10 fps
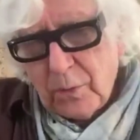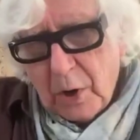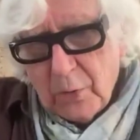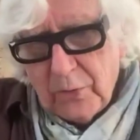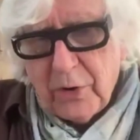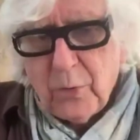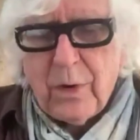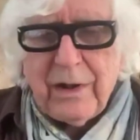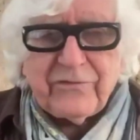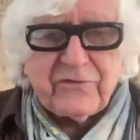owner
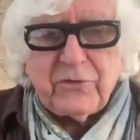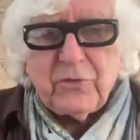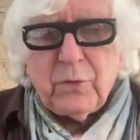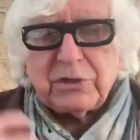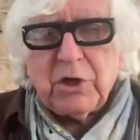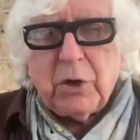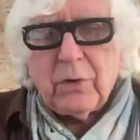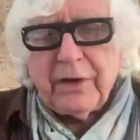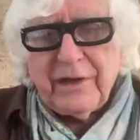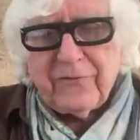wants to do a
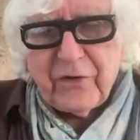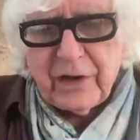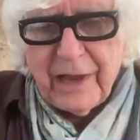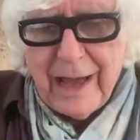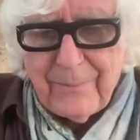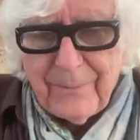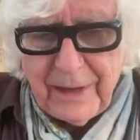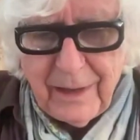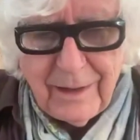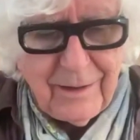totally different
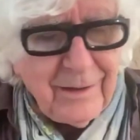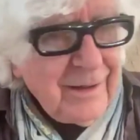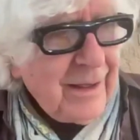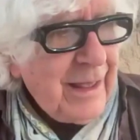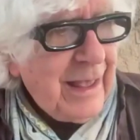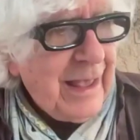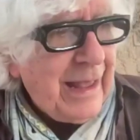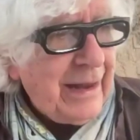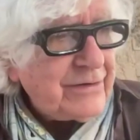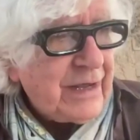lobby,
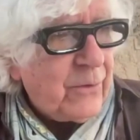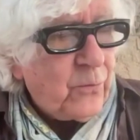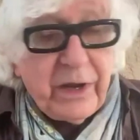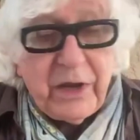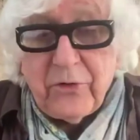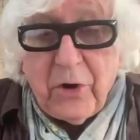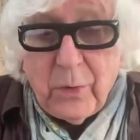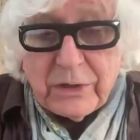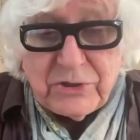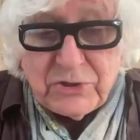and we don't know
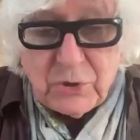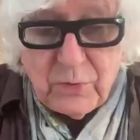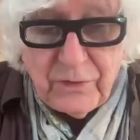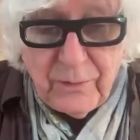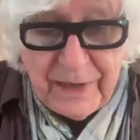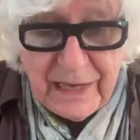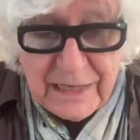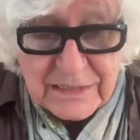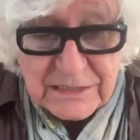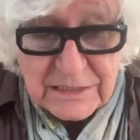what to do with the
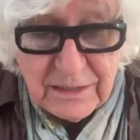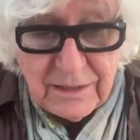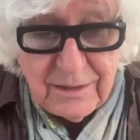piece.